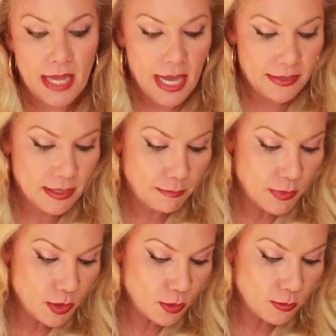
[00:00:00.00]
And the
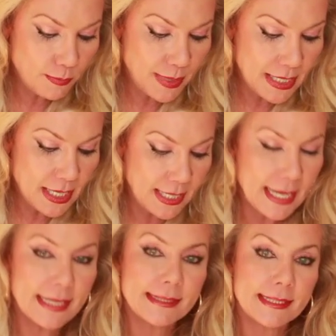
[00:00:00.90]
moon
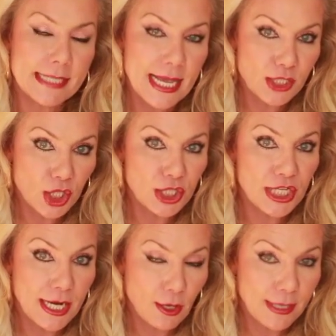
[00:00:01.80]
being in
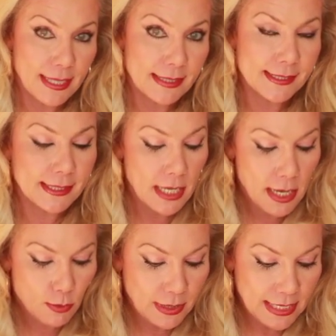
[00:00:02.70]
Sagittarius
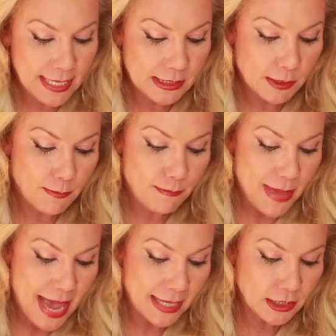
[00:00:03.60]
relates
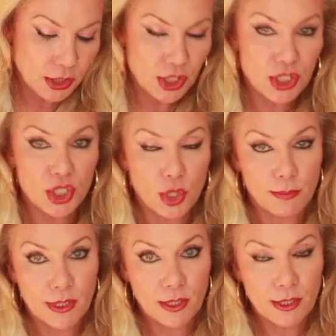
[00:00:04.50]
back to
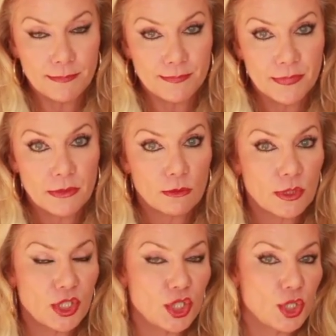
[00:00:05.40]
Jupiter,
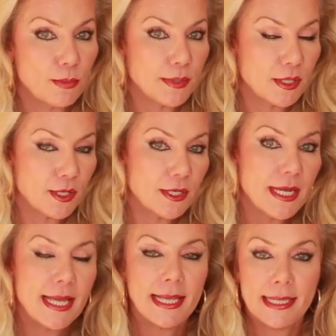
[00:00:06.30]
which
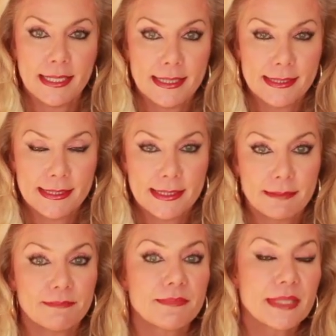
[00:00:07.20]
Jupiter
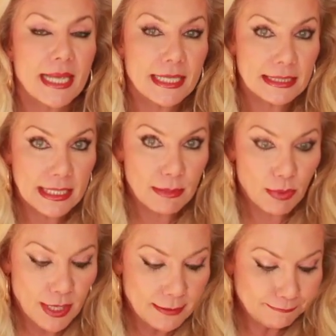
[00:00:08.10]
is in
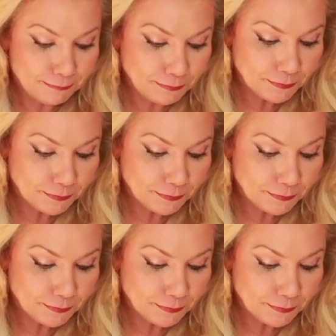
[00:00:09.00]
Libra.